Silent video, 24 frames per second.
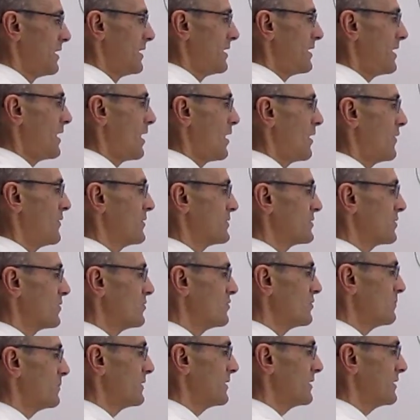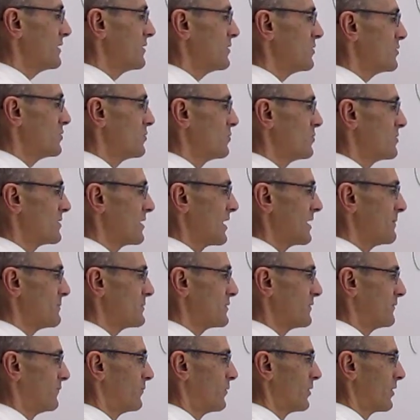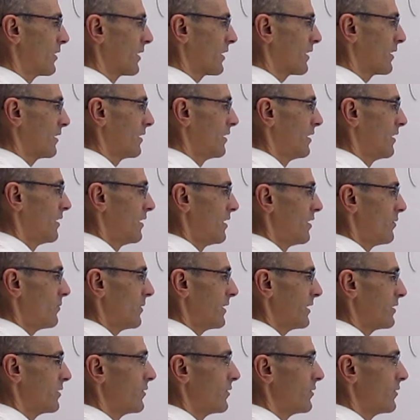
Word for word: Now there's going to be two types of work, right?